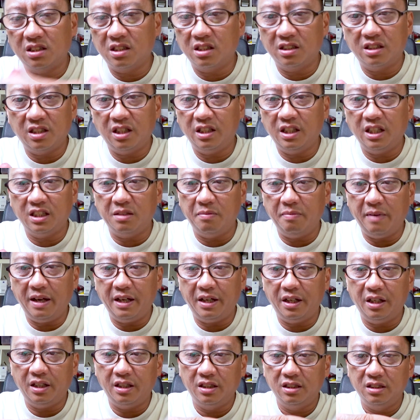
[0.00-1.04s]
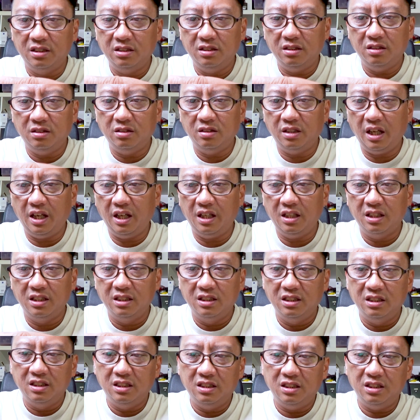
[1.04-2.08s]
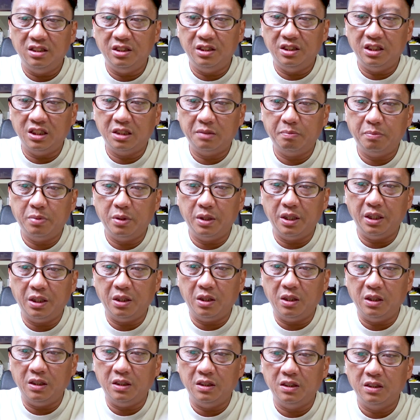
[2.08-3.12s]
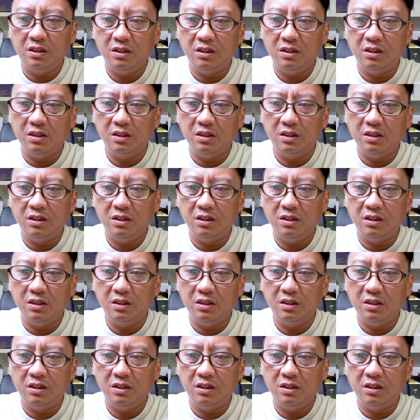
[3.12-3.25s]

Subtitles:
concerned, it doesn't matter. Okay, you just put it on.